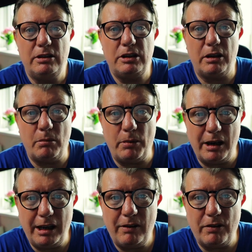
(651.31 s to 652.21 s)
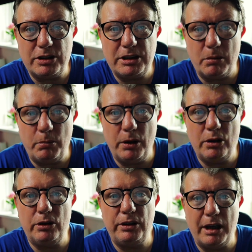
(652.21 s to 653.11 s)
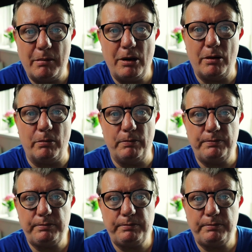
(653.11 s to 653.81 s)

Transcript: to the believers to build them up.